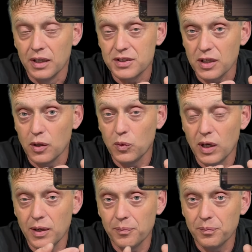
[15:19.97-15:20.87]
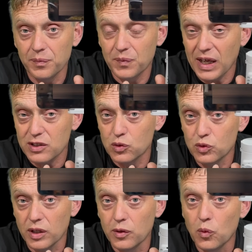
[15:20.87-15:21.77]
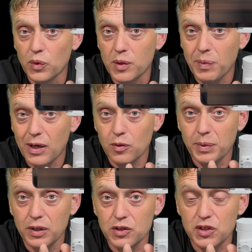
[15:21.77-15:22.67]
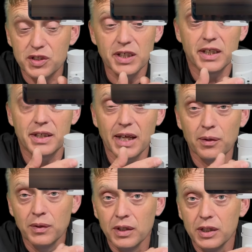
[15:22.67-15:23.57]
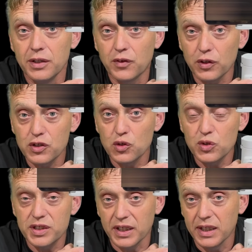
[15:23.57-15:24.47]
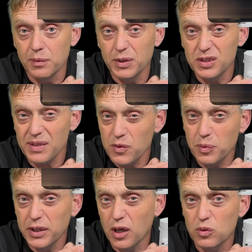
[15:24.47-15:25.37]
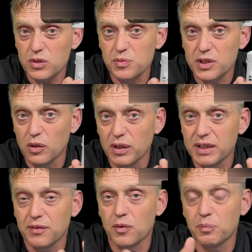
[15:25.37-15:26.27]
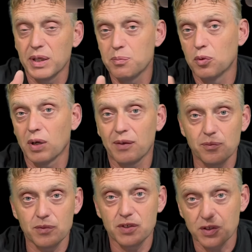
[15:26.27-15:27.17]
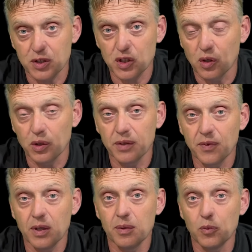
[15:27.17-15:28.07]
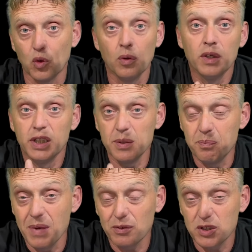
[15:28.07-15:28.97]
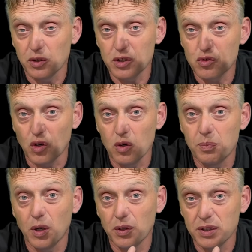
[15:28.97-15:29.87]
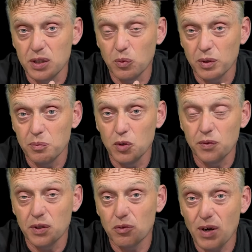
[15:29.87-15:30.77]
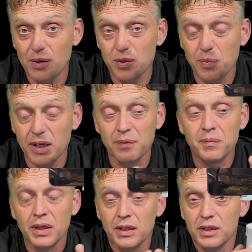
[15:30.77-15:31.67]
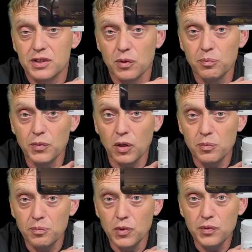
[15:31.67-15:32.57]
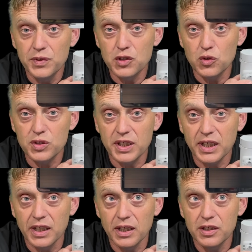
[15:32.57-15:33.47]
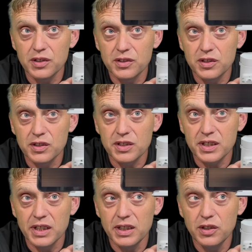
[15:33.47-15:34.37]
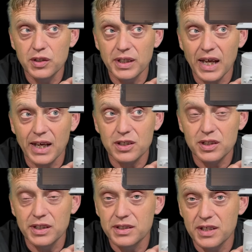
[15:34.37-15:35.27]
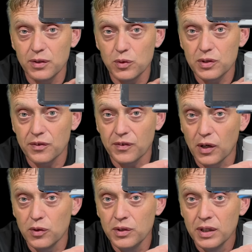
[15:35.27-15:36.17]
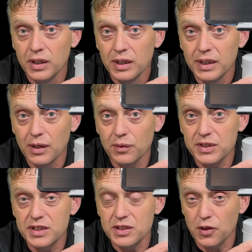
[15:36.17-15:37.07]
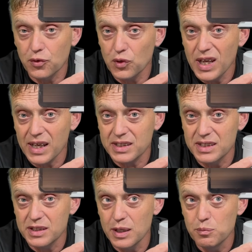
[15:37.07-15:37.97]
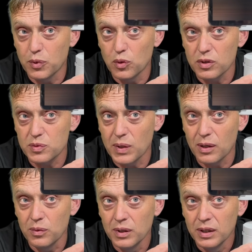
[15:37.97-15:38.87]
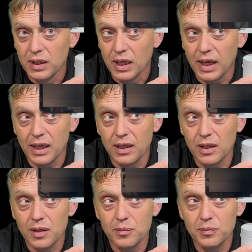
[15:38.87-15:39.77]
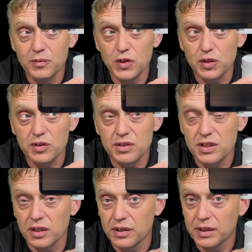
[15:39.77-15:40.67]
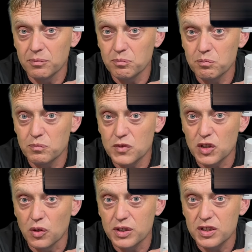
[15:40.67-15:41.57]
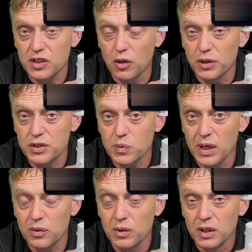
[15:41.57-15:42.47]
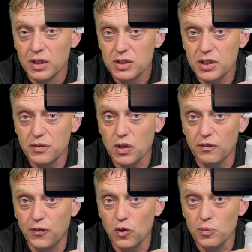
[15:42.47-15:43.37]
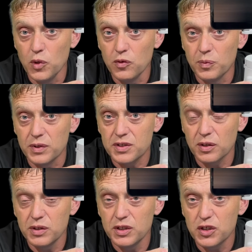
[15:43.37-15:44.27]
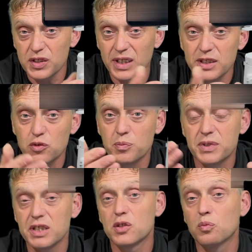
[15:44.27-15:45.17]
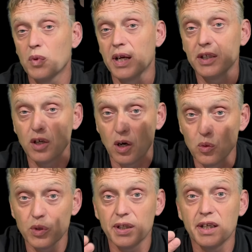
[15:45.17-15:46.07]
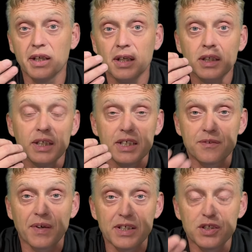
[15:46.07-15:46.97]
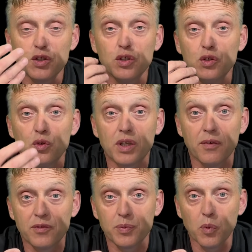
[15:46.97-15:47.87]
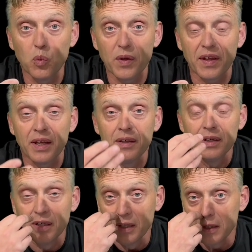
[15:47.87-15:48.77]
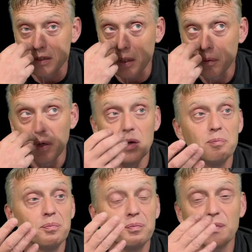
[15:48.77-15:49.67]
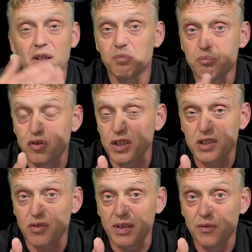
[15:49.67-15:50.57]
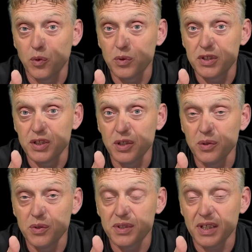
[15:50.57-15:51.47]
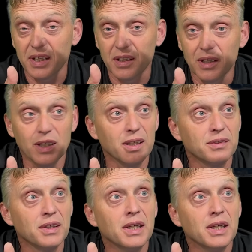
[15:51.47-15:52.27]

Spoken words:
So that's all done with the power button just here. Now you've got a joystick here, because everybody holds them slightly different. People have them to the side of them, or you can mount it on a tripod and you want to move it around a bit. So by moving the joystick here, as you can see, you can actually tilt the phone. Now this is a 3-axis gimbal as well. You can turn it side to side as well. So you've got full movement. So you just get it to a position where you're holding it, it's facing you, and you're comfortable with it. So pretty straightforward to use. So